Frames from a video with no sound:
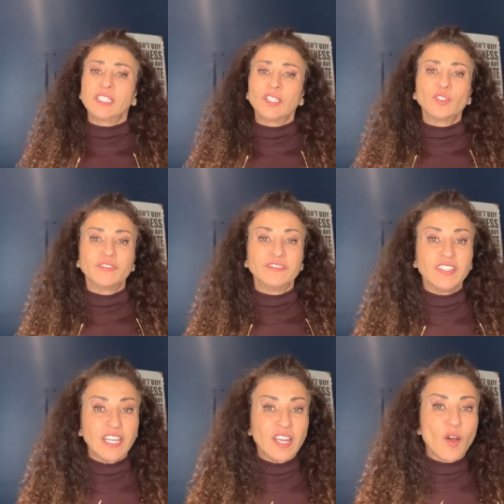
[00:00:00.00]
really good
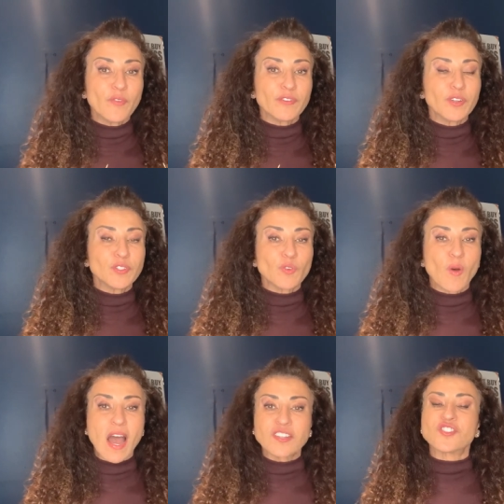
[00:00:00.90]
video for you to
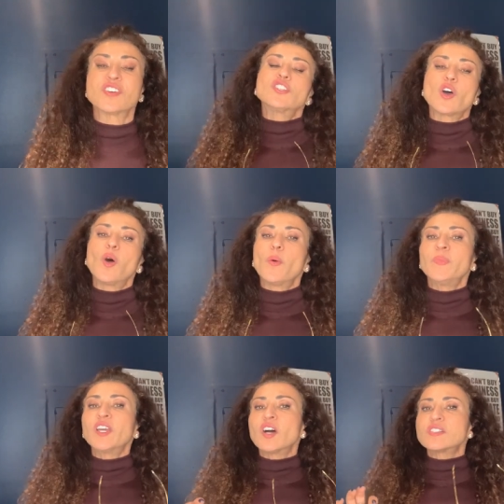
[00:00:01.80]
watch. So,
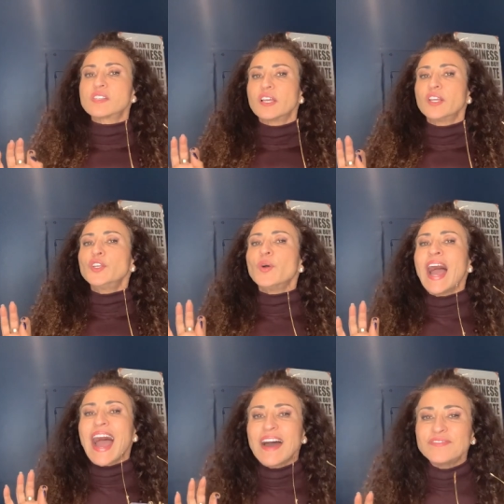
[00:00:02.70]
because you
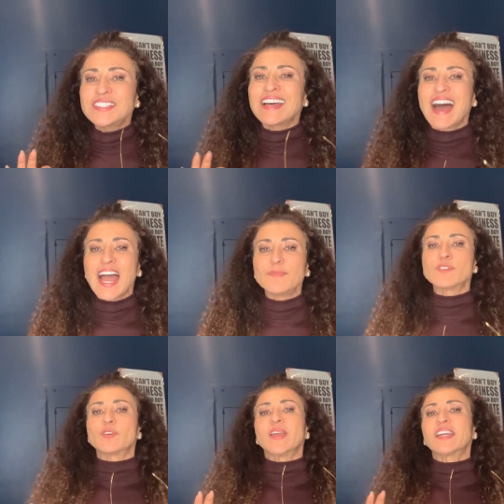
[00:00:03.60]
have time
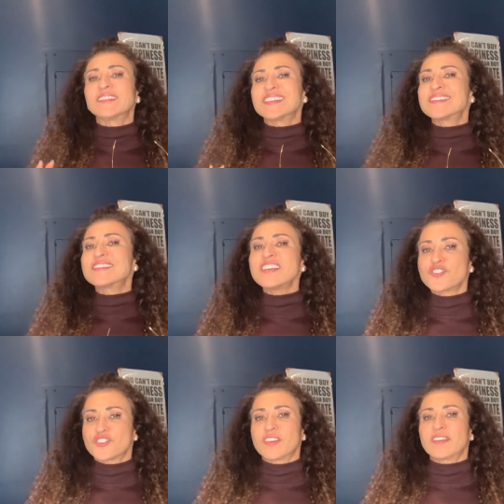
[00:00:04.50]
to make a
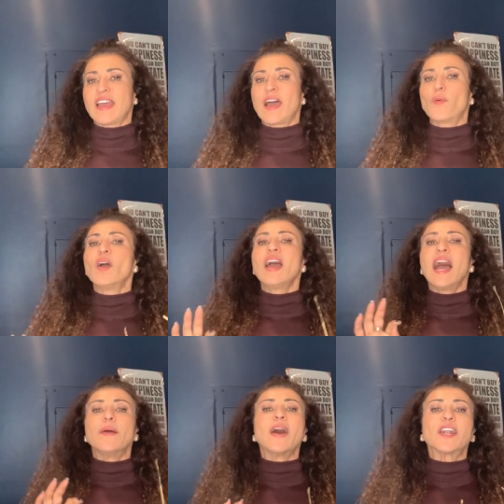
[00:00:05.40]
decision now
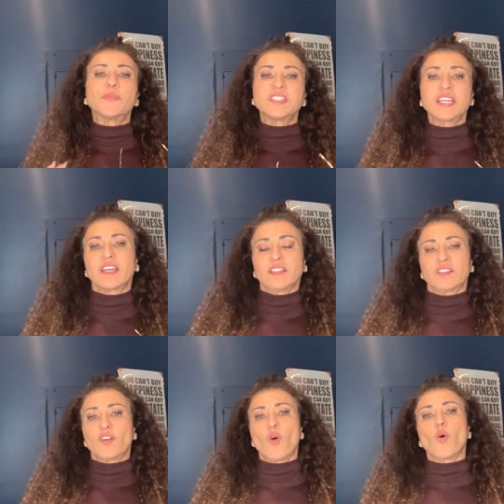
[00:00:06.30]
about a
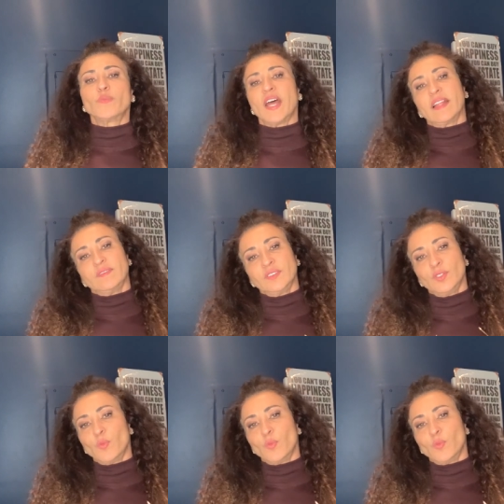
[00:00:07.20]
particular home that you